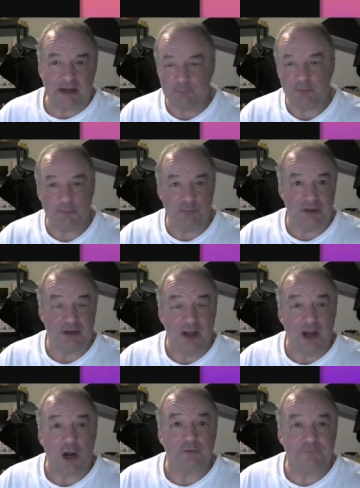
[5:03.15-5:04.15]
And we'll put
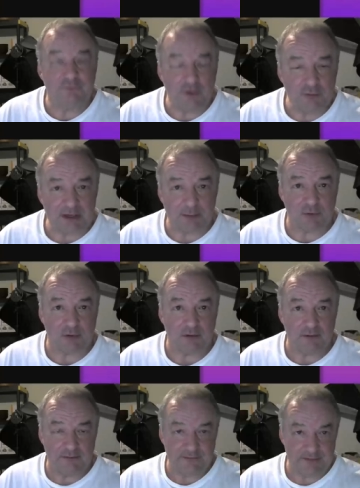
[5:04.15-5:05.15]
our phone number
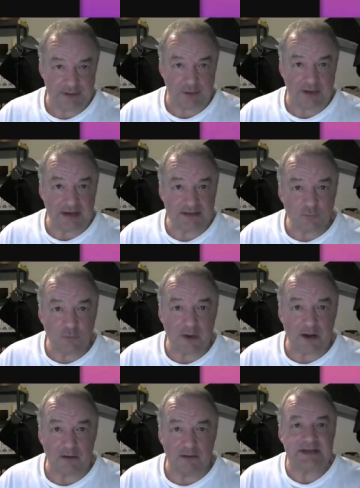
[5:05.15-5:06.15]
there as
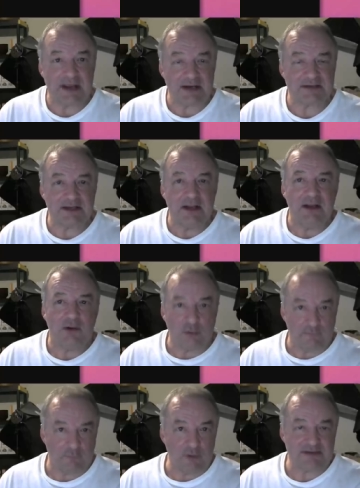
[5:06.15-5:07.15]
well. Text or
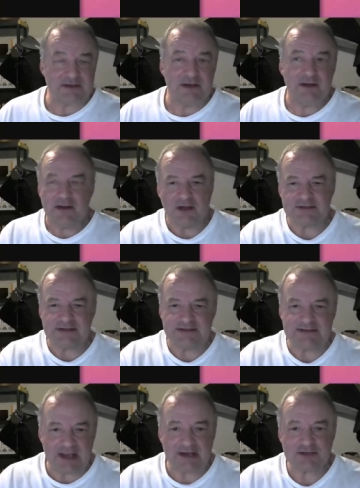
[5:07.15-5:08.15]
voice. I'll say
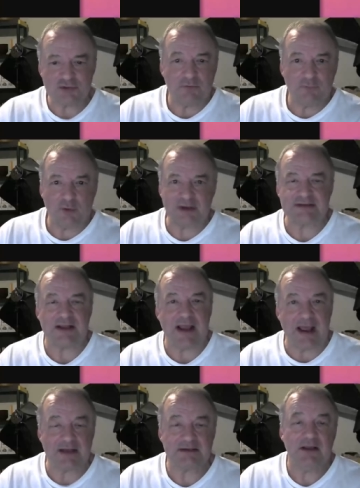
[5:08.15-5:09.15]
text or voice
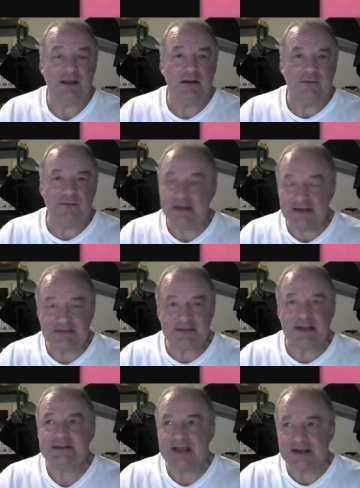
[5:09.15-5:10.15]
at any,
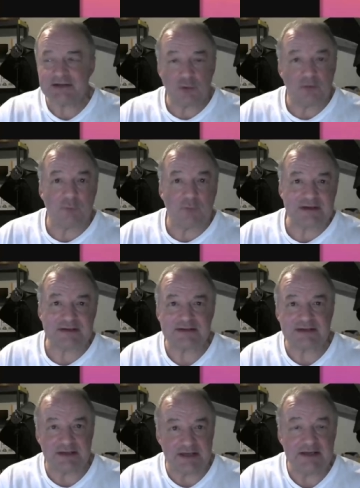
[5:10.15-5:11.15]
text or voice
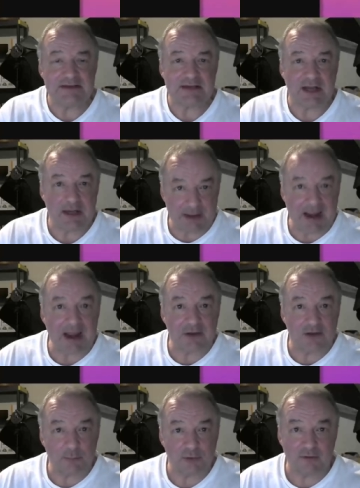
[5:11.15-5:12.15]
us at any time at, and
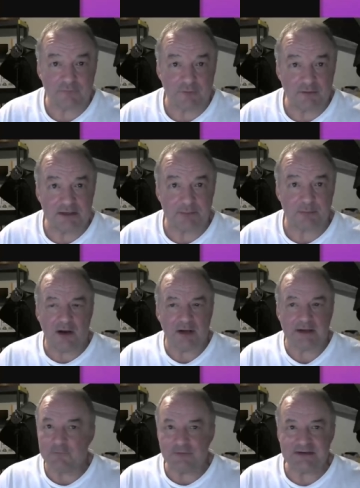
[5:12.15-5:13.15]
I'll put our phone number on
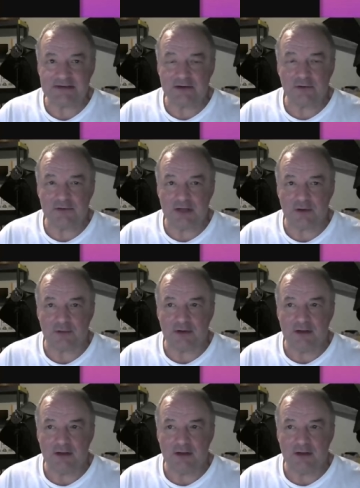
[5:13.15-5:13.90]
every single note.